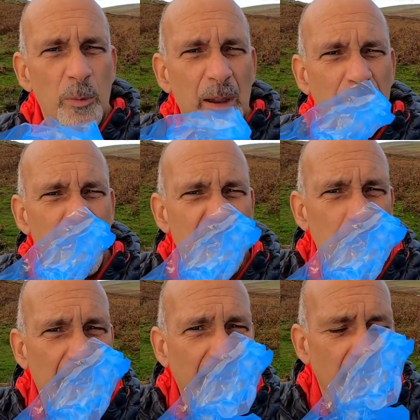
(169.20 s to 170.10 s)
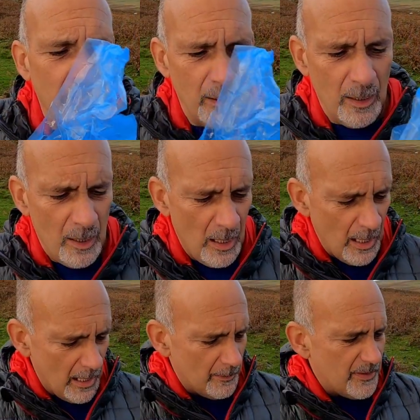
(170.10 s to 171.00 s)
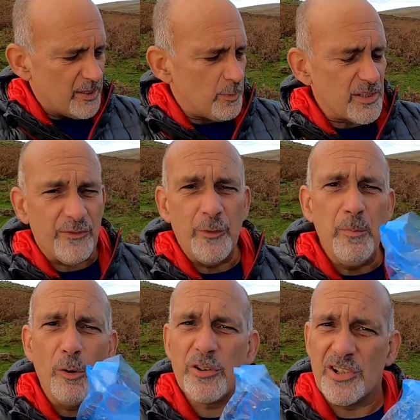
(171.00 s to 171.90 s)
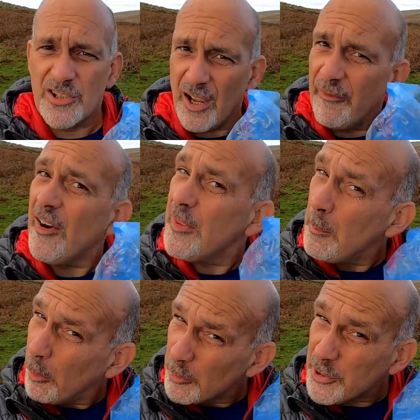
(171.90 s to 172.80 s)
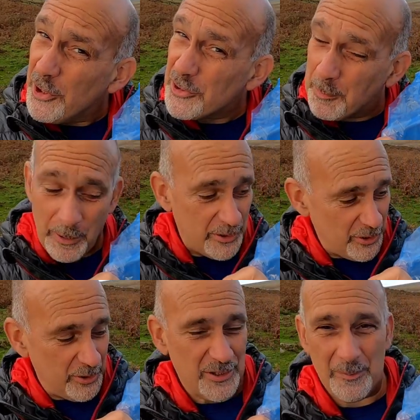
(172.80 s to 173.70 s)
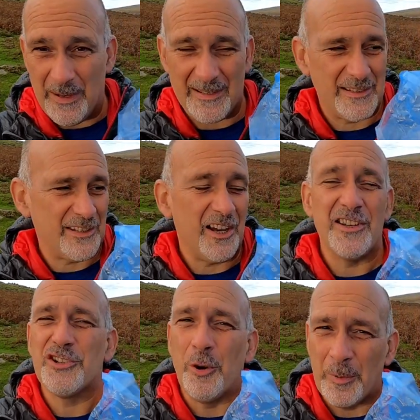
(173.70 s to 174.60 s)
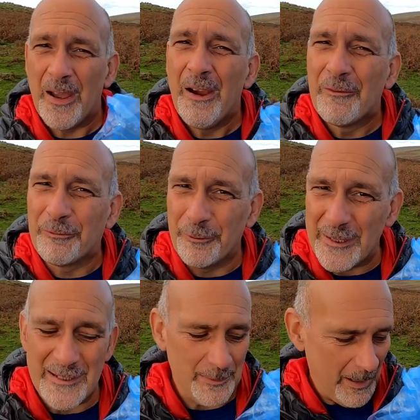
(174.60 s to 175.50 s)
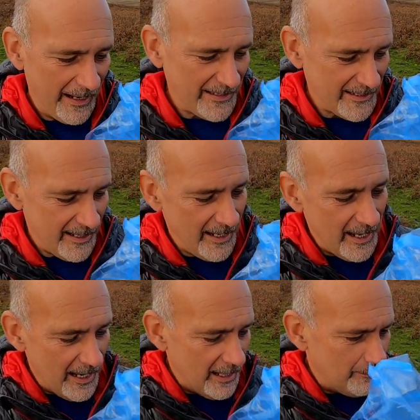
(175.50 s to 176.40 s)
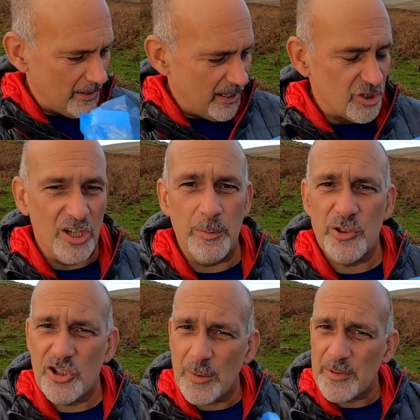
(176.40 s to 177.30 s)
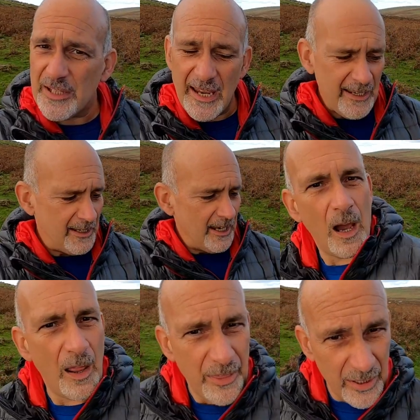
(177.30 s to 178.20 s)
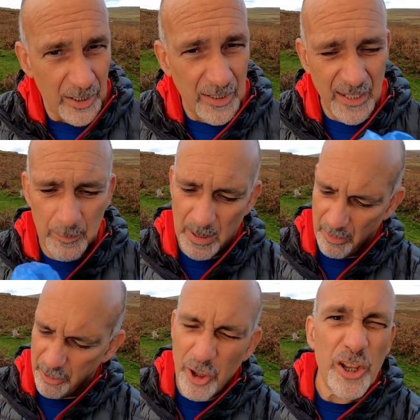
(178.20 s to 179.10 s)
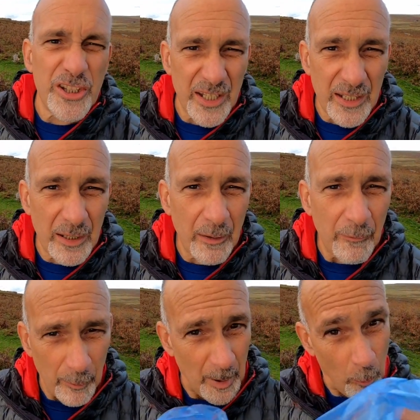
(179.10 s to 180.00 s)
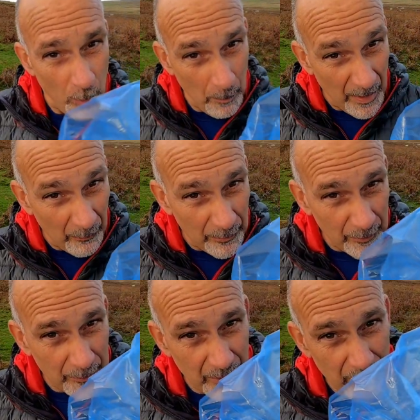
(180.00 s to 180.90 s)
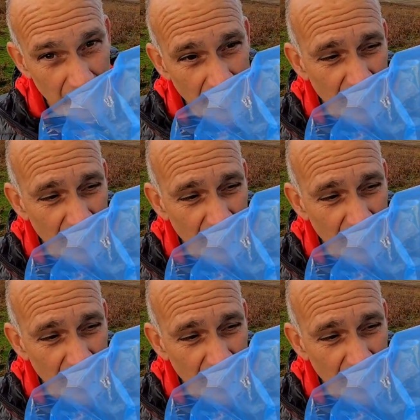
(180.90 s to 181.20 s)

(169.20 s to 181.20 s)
What about a freezer bag? These ones are from Morrison's. I find that Morrison's produce the best tie-top freezer bags. Cheap as chips again. I think you can get about 30 for about £1.50.